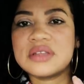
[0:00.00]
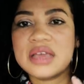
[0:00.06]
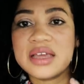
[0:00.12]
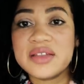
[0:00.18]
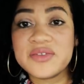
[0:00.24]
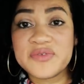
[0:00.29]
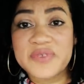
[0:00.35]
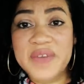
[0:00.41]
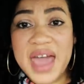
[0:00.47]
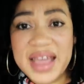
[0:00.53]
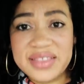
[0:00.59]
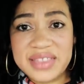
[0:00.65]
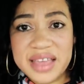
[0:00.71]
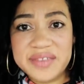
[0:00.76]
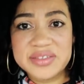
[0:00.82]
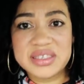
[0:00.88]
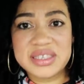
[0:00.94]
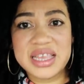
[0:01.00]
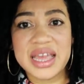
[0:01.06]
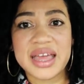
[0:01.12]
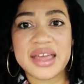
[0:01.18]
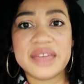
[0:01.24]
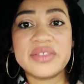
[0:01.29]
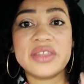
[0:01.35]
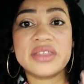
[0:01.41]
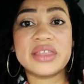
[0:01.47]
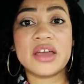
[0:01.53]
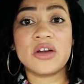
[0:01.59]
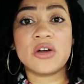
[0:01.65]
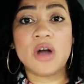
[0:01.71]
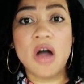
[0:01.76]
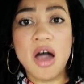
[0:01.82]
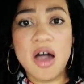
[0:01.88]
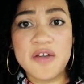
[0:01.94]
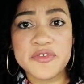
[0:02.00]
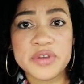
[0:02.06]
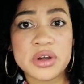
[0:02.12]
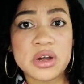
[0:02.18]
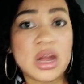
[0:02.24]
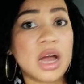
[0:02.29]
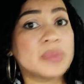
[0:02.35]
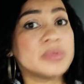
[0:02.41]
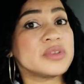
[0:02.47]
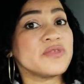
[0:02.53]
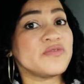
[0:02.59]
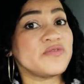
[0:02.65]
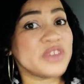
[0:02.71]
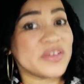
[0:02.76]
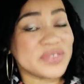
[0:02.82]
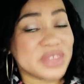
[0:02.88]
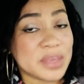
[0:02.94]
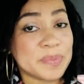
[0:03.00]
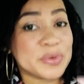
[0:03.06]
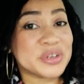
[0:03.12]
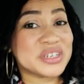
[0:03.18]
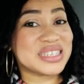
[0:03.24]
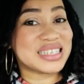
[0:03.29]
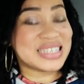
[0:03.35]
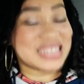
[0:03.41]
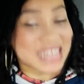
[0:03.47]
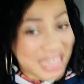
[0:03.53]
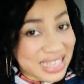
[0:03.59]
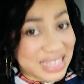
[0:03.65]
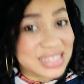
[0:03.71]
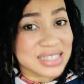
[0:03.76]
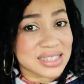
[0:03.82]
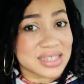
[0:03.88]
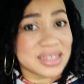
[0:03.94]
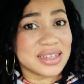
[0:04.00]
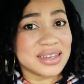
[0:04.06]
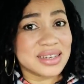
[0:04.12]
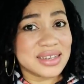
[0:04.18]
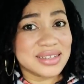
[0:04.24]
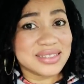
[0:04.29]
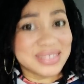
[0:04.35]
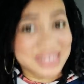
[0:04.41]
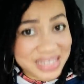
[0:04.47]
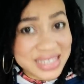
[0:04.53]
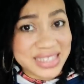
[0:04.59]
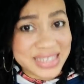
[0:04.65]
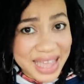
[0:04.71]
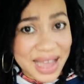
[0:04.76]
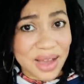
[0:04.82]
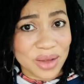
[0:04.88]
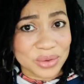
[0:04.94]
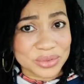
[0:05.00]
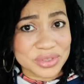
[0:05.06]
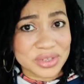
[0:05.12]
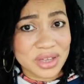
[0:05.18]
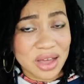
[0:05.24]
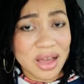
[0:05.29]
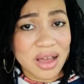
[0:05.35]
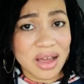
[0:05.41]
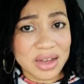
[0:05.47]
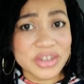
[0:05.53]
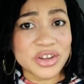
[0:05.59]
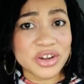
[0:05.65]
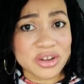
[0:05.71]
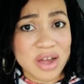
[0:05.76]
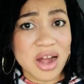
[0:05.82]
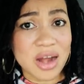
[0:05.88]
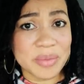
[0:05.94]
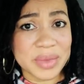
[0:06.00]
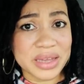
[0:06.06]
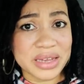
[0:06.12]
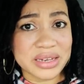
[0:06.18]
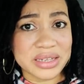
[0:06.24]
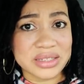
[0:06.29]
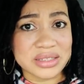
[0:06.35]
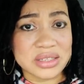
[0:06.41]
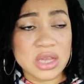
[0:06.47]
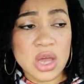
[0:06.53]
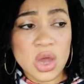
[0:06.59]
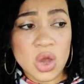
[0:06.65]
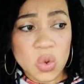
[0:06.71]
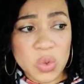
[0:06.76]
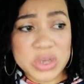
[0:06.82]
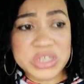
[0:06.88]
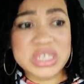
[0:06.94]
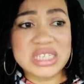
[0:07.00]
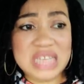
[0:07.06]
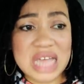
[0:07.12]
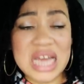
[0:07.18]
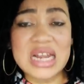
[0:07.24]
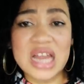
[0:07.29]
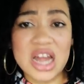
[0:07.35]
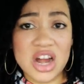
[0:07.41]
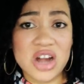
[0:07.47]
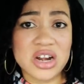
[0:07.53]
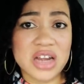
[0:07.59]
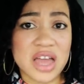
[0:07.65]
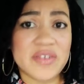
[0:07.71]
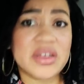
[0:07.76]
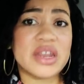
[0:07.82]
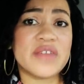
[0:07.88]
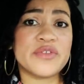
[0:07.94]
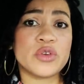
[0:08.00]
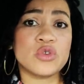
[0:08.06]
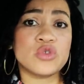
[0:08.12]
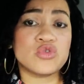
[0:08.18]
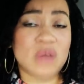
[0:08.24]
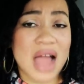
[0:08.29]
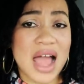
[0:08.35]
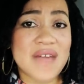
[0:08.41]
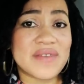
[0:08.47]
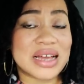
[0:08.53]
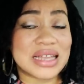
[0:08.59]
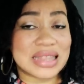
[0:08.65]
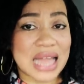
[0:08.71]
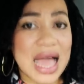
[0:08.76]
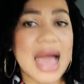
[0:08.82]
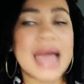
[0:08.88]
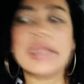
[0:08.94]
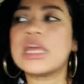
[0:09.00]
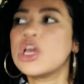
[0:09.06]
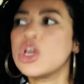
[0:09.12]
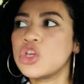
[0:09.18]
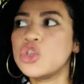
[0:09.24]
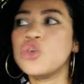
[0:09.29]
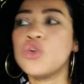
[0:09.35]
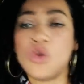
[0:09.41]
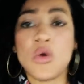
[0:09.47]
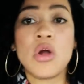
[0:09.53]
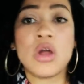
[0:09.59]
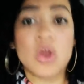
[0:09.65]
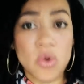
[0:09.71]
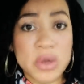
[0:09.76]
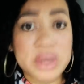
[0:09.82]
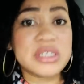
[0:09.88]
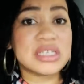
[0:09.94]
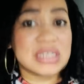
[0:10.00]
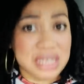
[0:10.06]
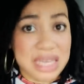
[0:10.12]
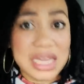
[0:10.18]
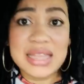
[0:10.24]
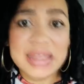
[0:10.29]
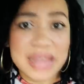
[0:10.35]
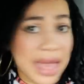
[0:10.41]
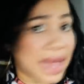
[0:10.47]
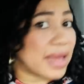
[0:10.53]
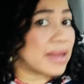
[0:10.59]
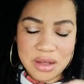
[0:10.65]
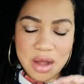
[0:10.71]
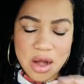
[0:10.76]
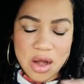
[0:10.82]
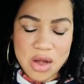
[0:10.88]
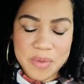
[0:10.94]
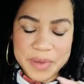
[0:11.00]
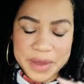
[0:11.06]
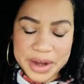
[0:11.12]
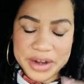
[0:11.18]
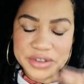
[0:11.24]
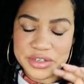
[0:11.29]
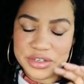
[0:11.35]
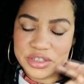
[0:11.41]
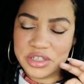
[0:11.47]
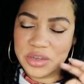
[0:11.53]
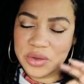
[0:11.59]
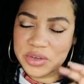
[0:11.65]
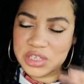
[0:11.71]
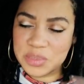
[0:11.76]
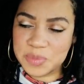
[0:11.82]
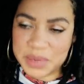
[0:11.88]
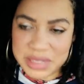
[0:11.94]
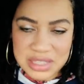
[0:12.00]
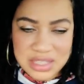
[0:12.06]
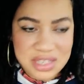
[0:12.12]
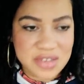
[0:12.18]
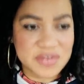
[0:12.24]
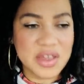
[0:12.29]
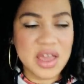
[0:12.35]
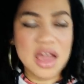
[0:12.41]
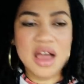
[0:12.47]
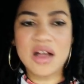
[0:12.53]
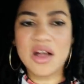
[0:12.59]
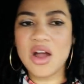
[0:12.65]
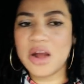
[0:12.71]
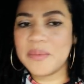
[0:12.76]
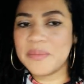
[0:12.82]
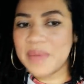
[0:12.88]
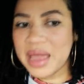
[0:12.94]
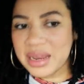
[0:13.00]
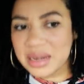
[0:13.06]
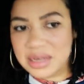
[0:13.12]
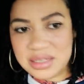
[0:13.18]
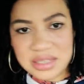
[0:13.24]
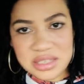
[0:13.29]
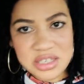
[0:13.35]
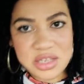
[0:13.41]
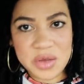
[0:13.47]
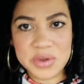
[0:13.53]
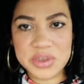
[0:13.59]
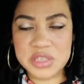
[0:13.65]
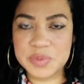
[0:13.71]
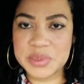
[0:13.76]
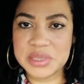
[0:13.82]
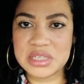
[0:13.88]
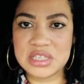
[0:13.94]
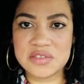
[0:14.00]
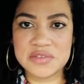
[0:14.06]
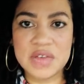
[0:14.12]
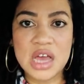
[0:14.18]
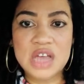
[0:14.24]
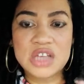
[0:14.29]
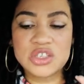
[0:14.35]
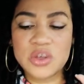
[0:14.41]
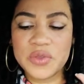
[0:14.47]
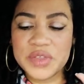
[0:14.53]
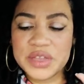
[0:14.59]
In fact, they've said that they'll offer up to 50% discount on your car maintenance, which is unheard of. And if you drive a lot, you are going to need that. Car repairs are so expensive. Car maintenance is so expensive. So